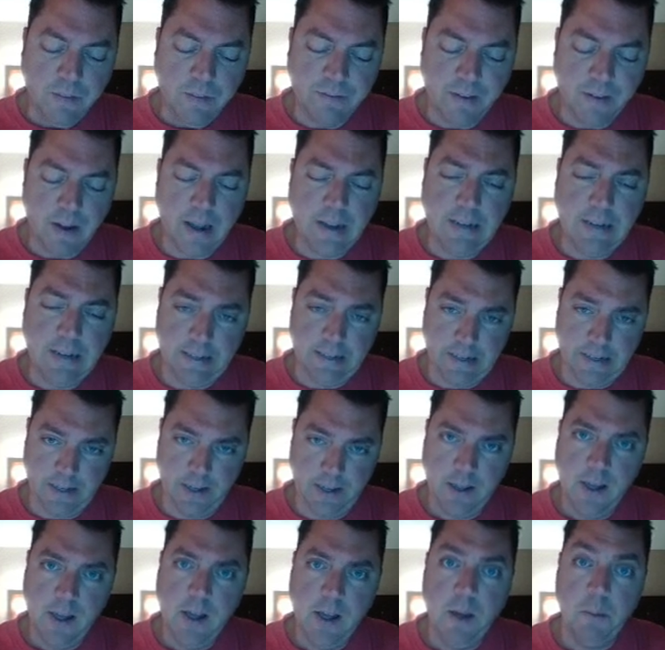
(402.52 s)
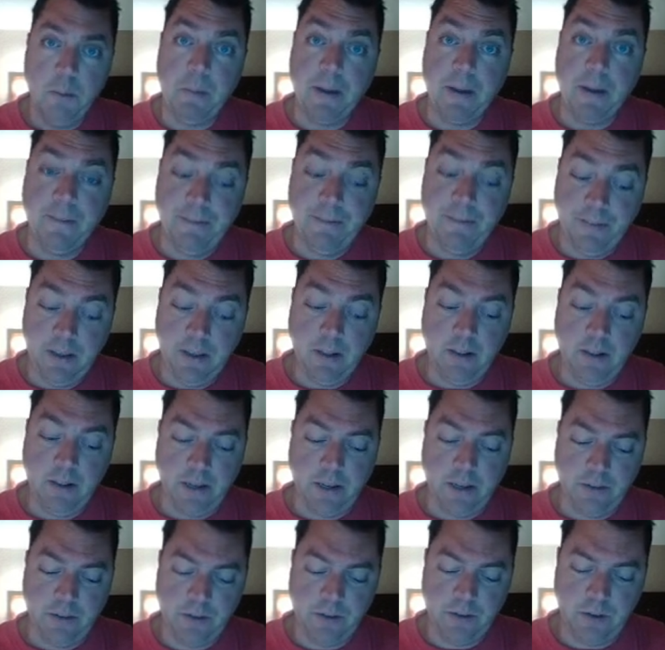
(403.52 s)
Finally, my
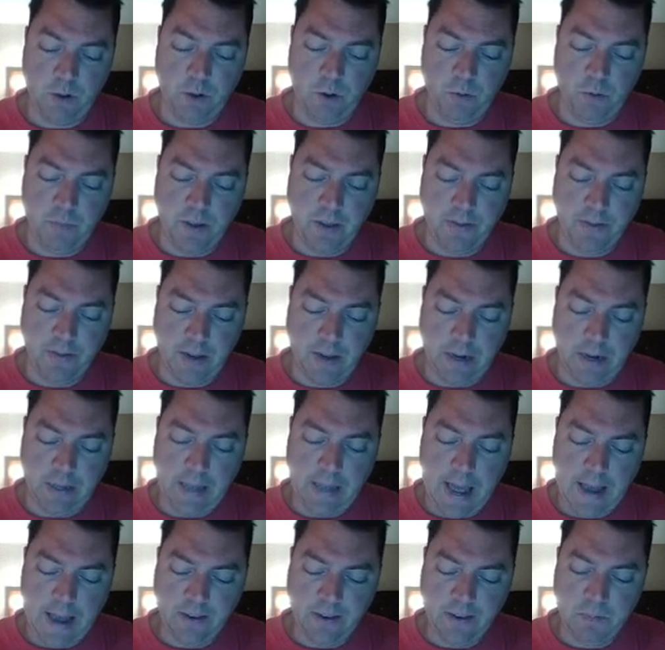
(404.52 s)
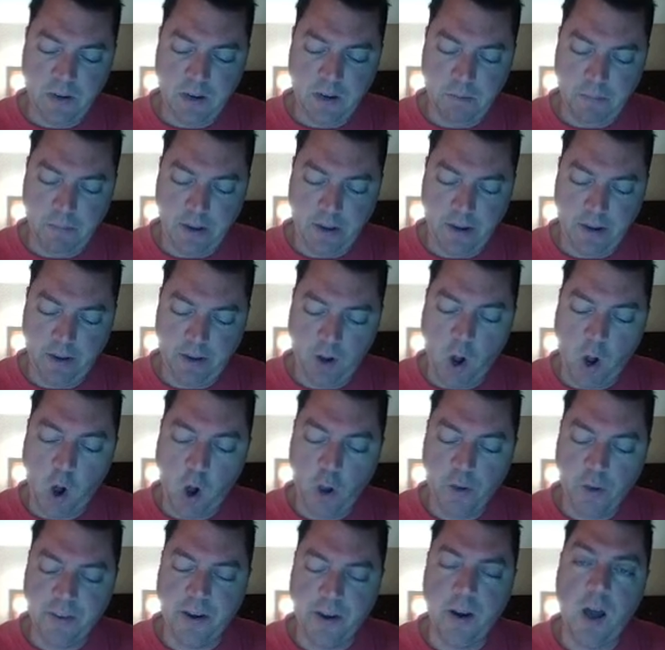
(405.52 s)
feelings told me that a last-minute meeting
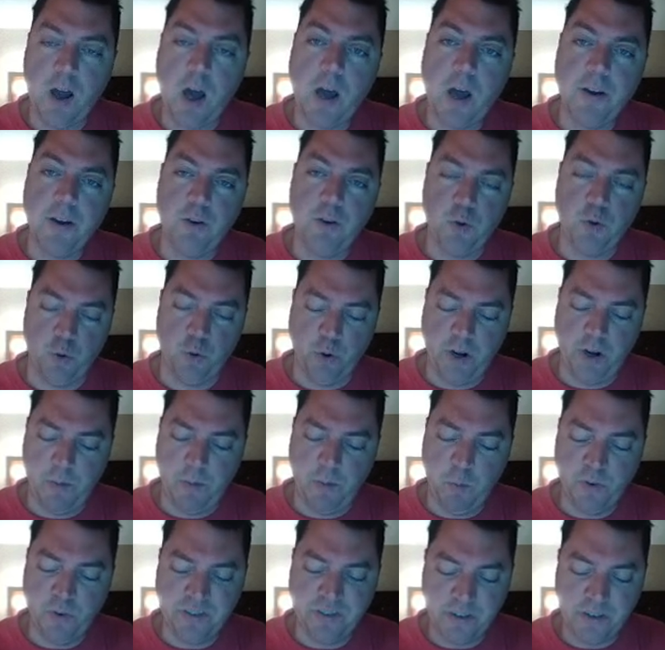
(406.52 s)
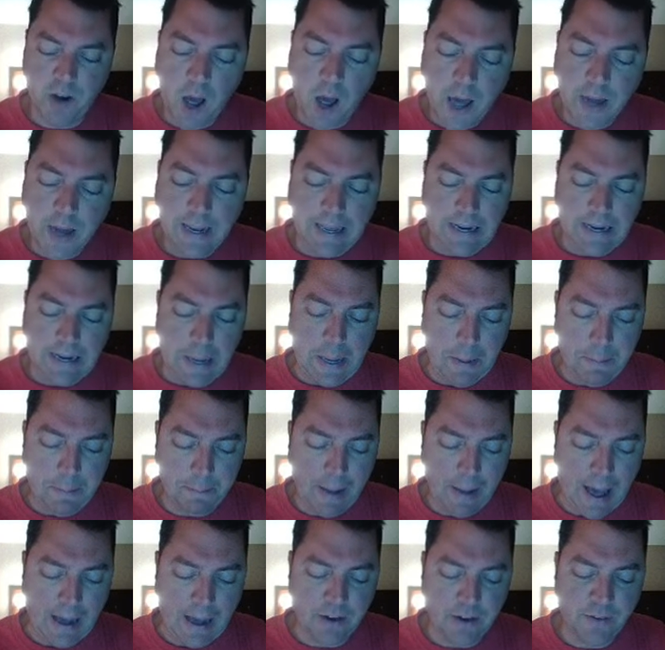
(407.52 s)
called in an auditorium was not an
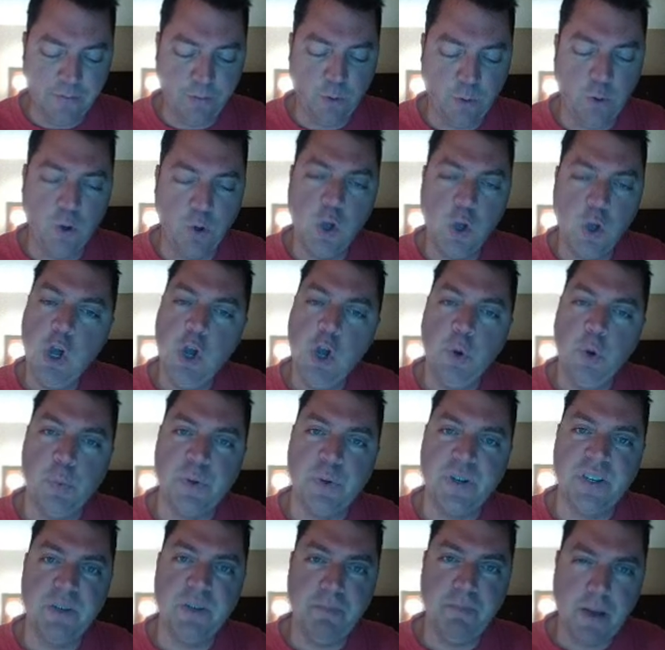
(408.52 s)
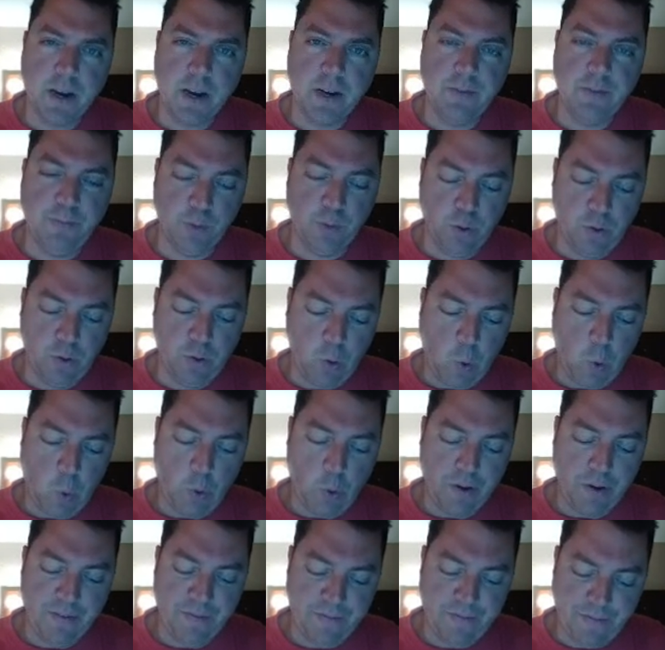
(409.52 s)
impactful, respectful,
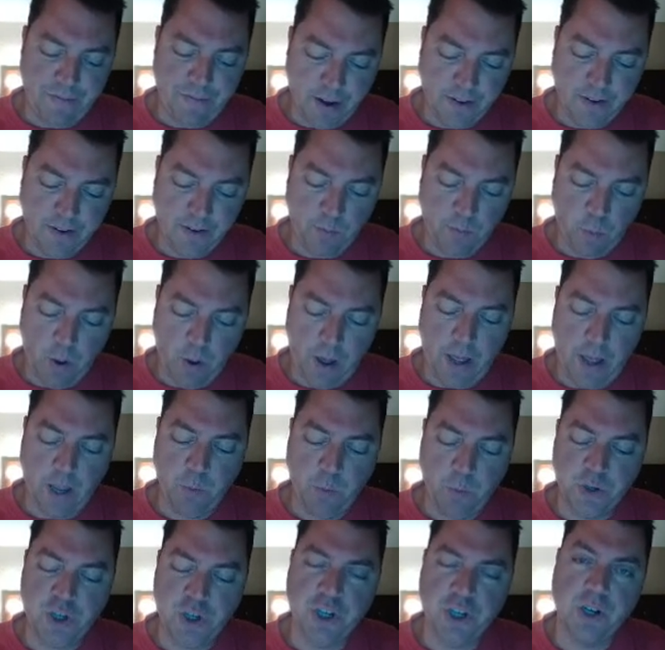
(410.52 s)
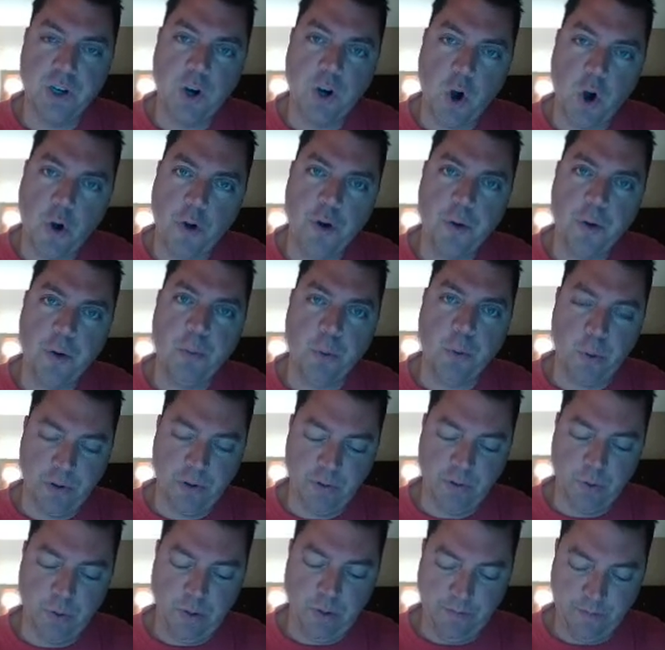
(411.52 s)
or effective way in which to garner
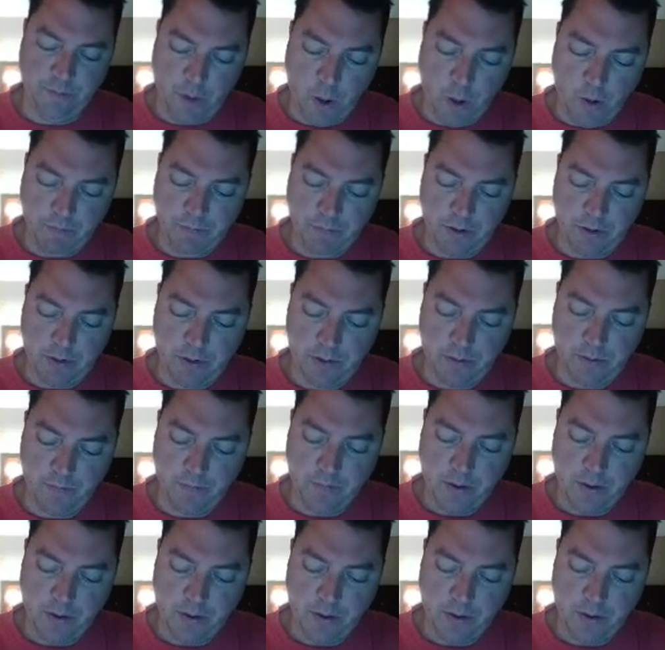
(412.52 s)
parental involvement.